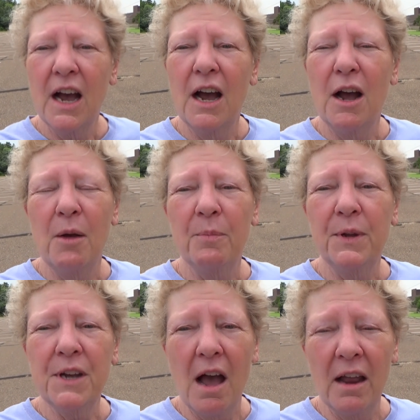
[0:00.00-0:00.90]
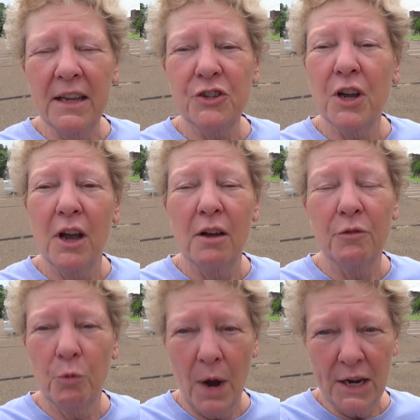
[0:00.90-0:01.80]
knowledge
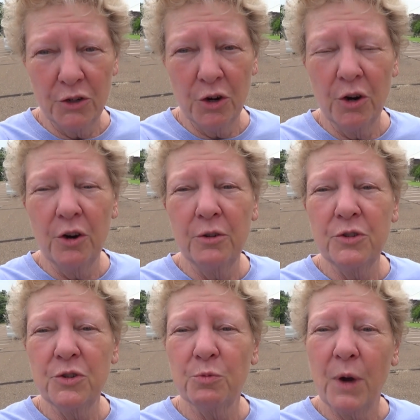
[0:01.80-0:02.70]
of right turns,